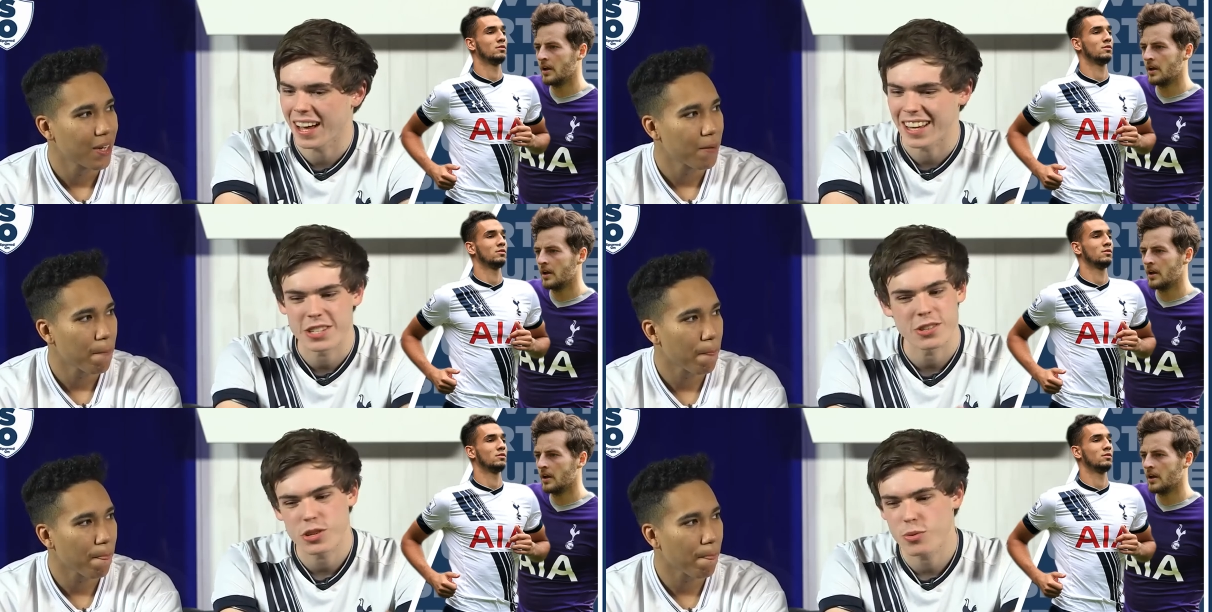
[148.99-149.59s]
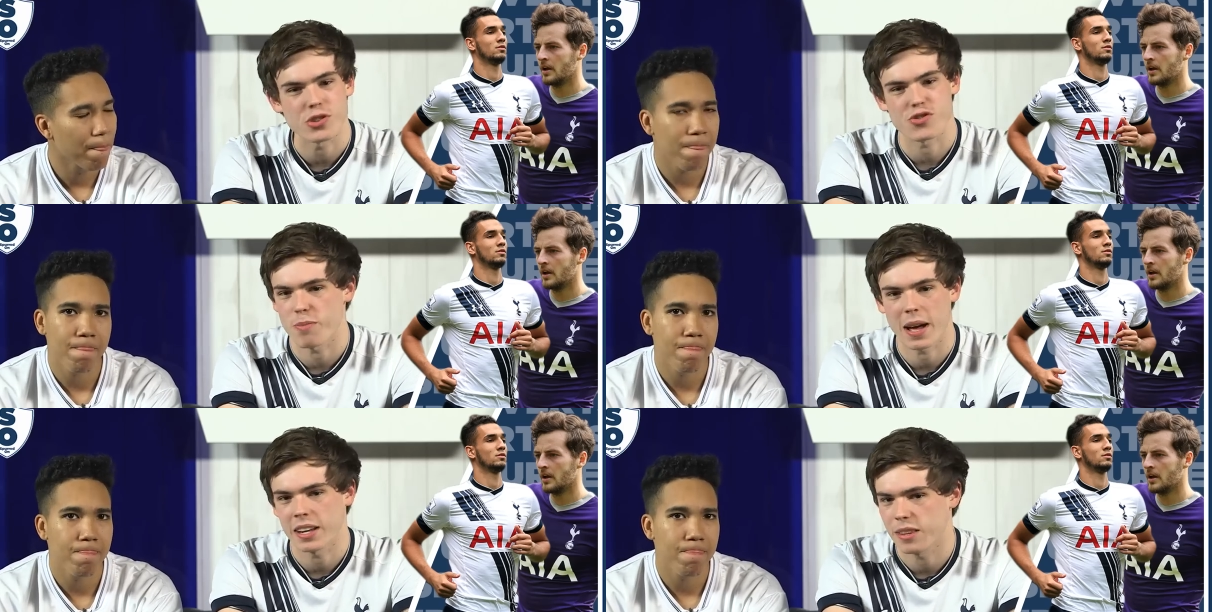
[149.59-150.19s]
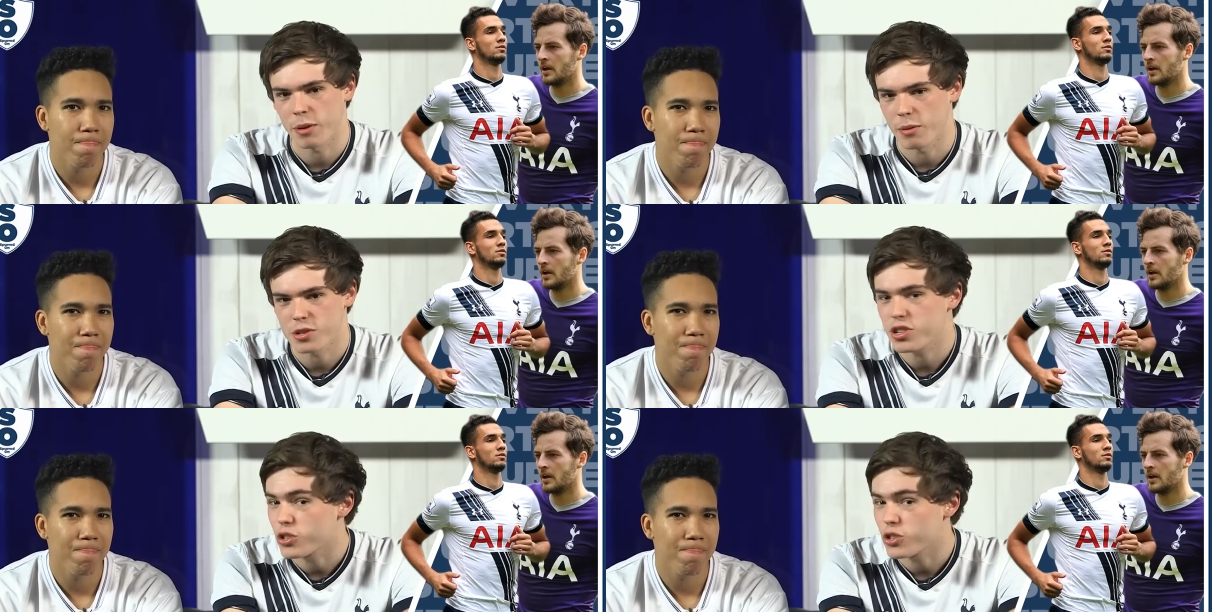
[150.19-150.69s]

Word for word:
Speaker 1: and you you wouldn't drop Alli at the moment,